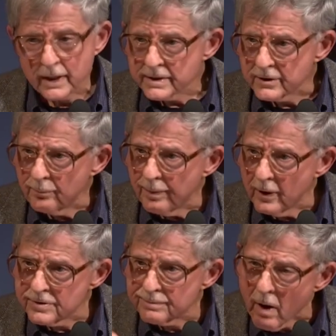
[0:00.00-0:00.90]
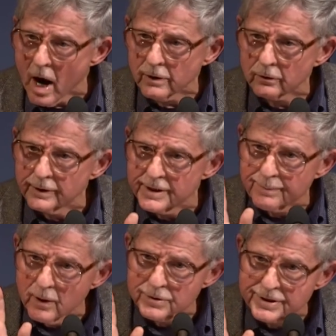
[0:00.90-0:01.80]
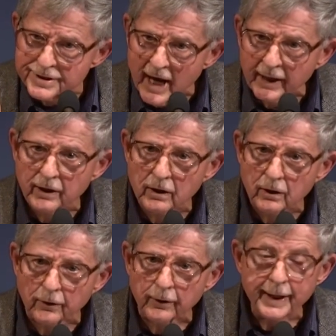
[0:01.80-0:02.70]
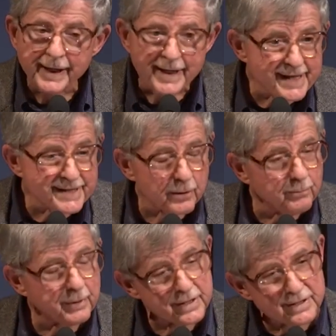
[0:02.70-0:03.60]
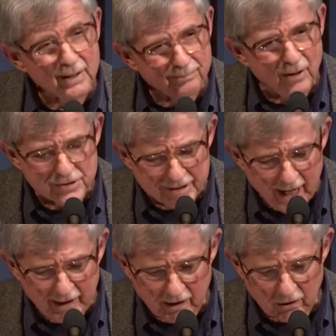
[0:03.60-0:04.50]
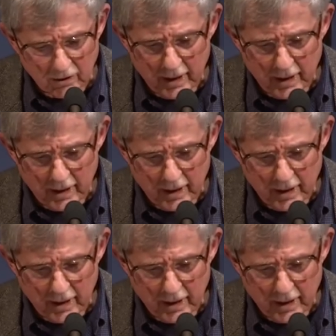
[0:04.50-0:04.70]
So postmodern is post-secularism, but it's not post-secular.